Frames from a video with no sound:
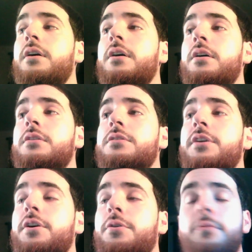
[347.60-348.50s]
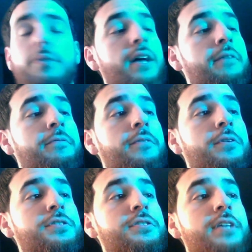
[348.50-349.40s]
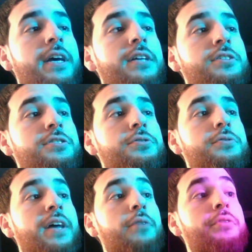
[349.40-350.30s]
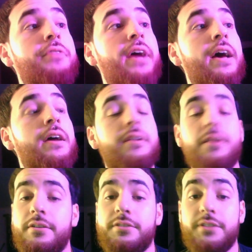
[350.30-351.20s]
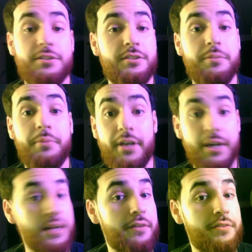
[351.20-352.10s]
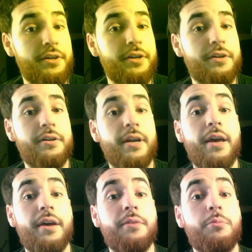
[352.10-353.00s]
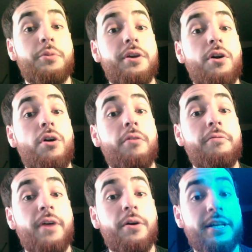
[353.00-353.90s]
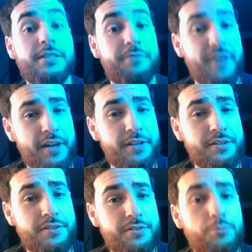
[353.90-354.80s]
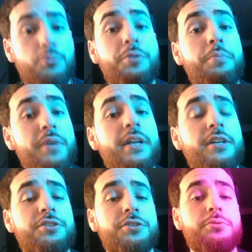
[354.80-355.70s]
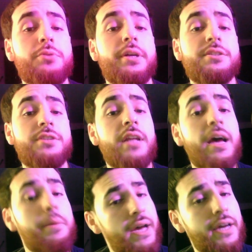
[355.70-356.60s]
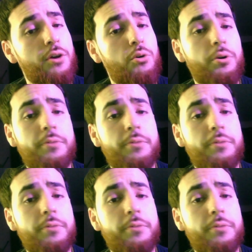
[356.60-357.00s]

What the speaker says: So, that first issue that we've had since the beginning of the year, and we all felt as fans would be an issue, is the linebacking core.